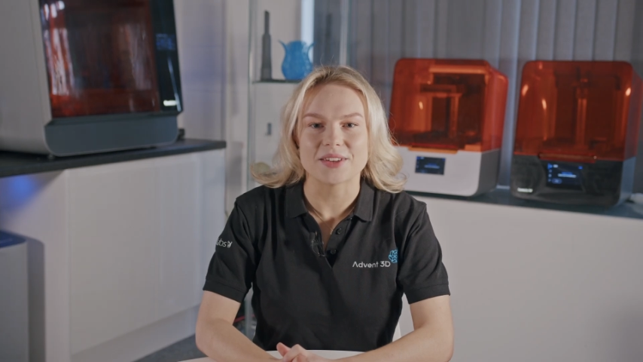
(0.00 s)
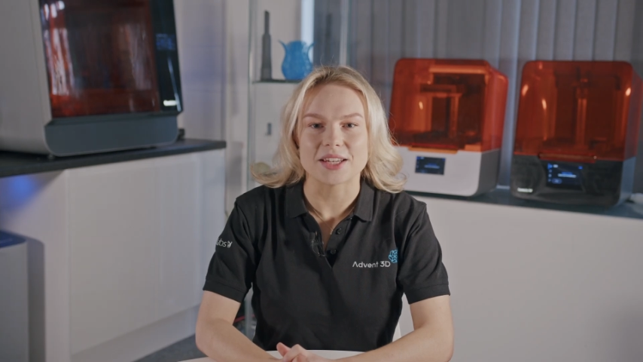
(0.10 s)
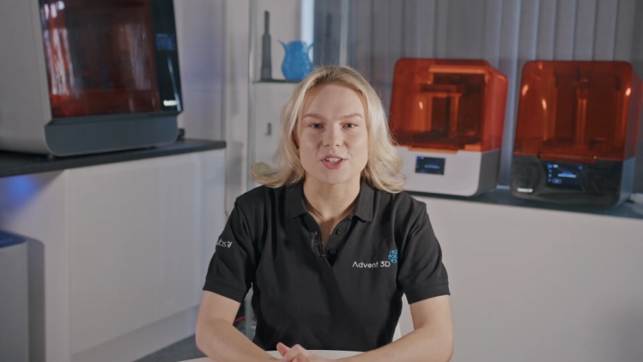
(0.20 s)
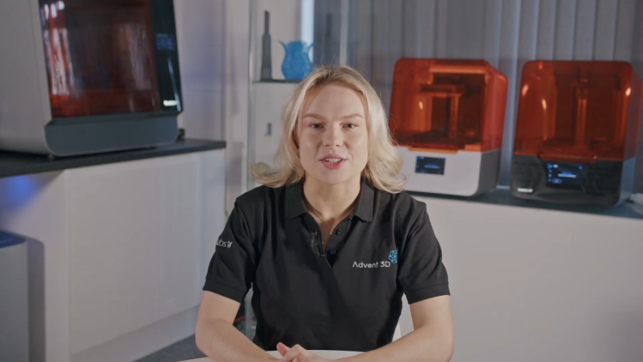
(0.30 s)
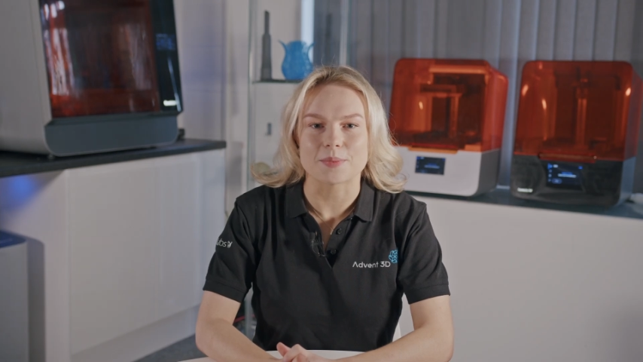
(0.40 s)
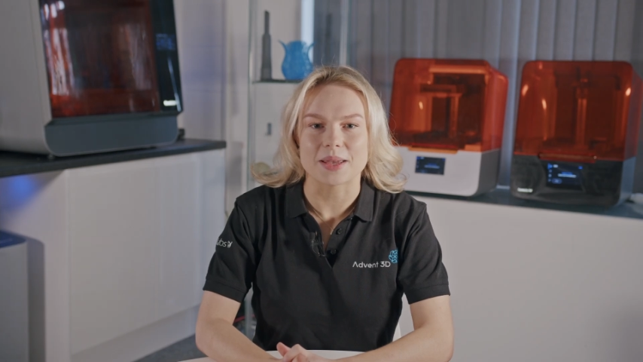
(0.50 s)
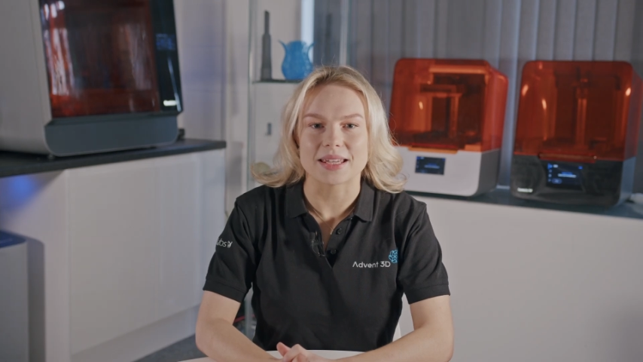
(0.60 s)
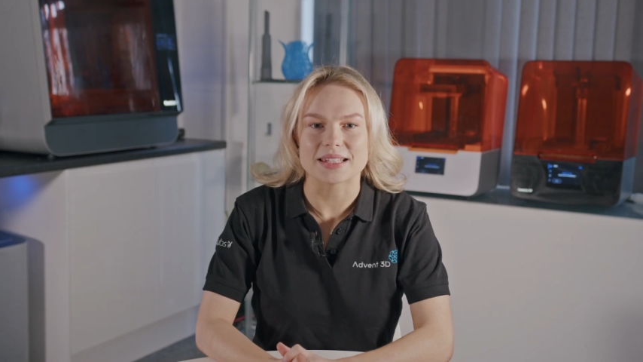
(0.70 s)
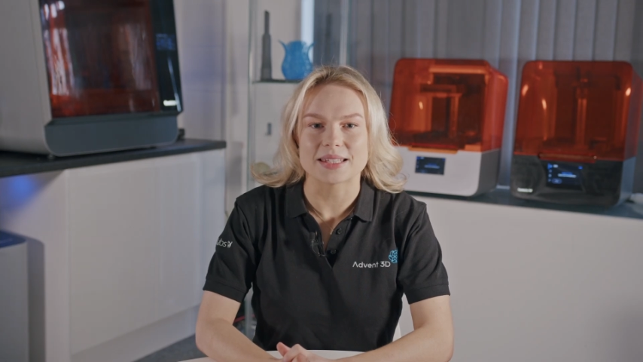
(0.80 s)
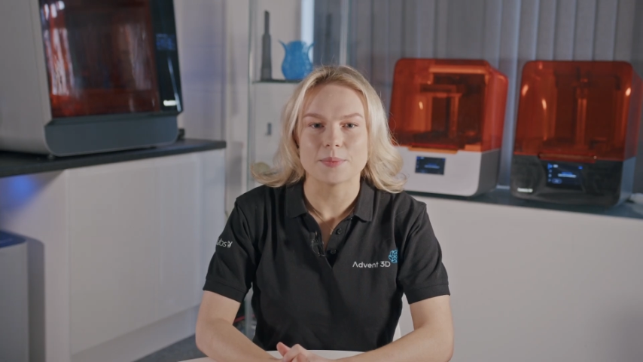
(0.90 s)
features that
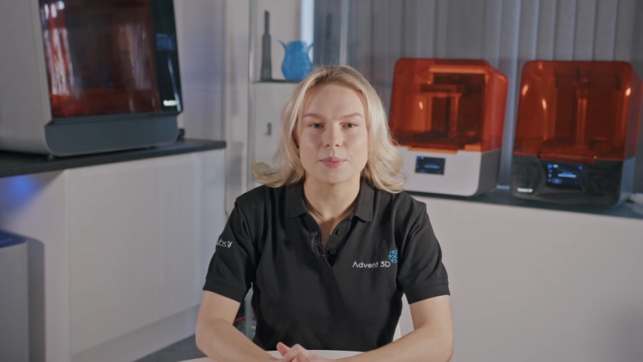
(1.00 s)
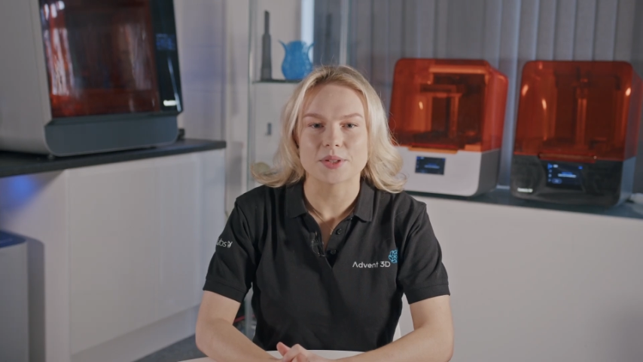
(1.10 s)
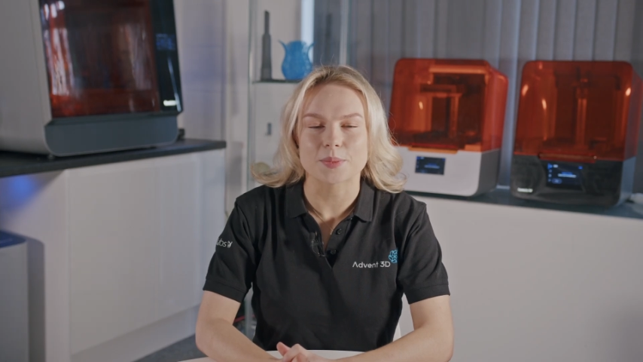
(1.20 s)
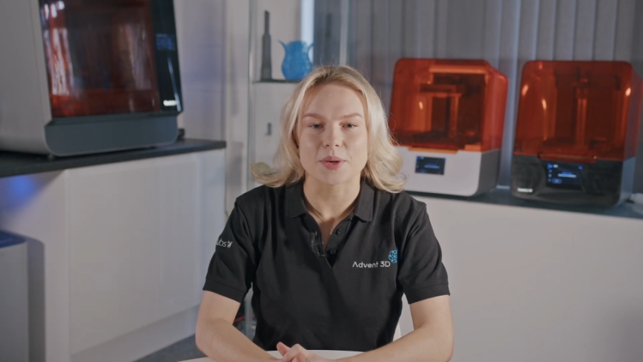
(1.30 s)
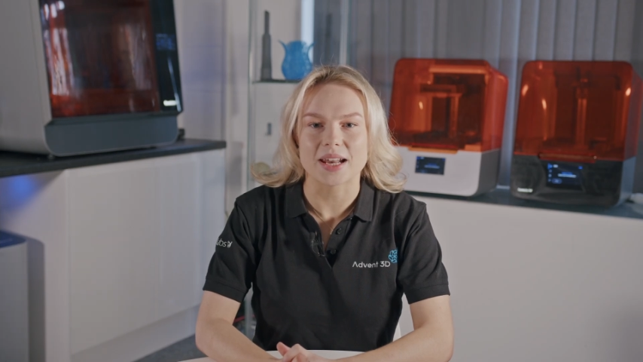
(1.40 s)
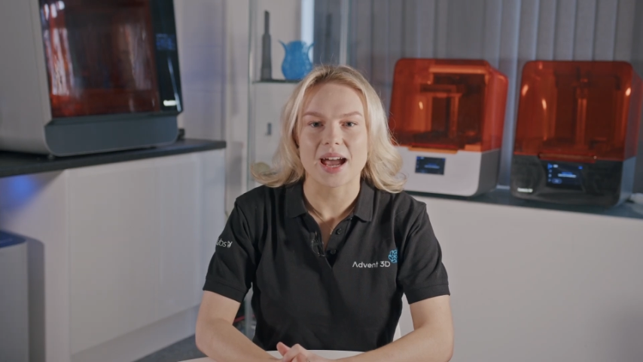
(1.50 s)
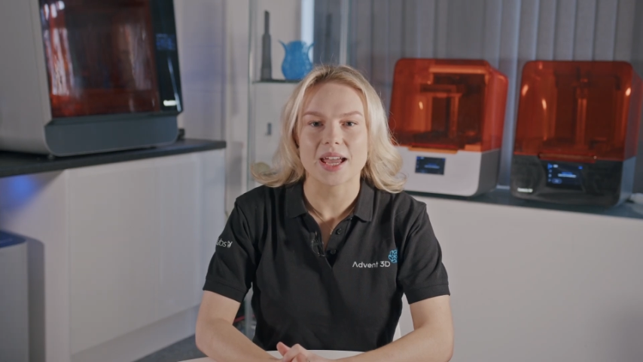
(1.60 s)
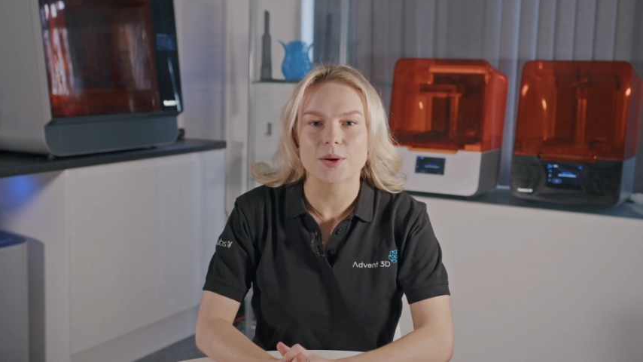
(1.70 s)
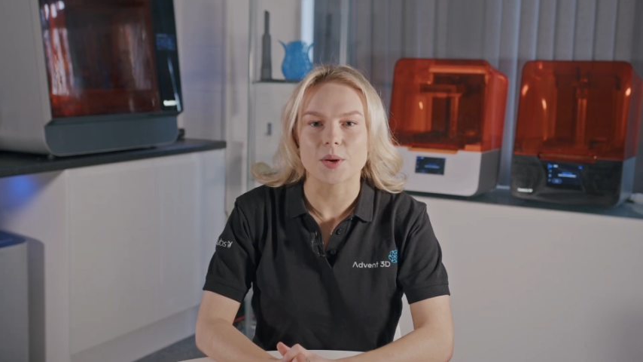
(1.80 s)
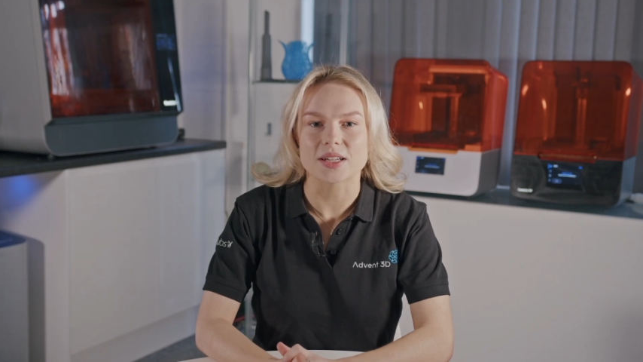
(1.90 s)
make it simple to print
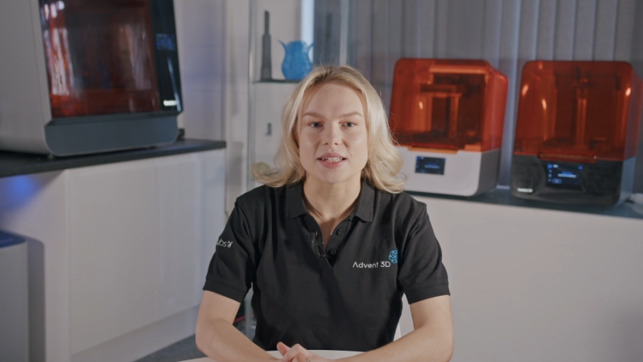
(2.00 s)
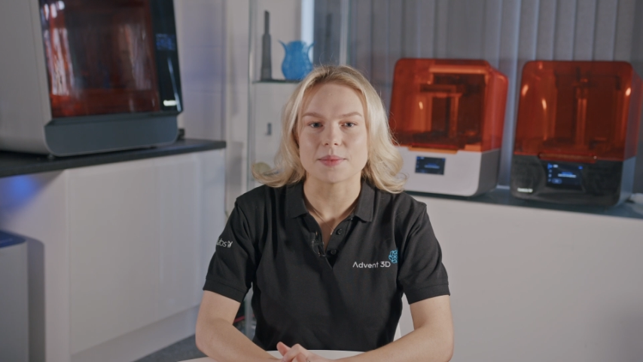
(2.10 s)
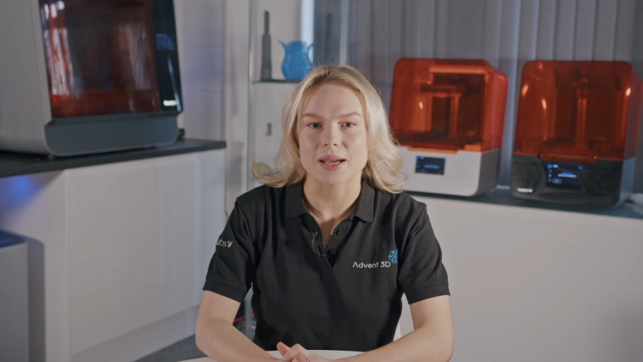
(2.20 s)
high quality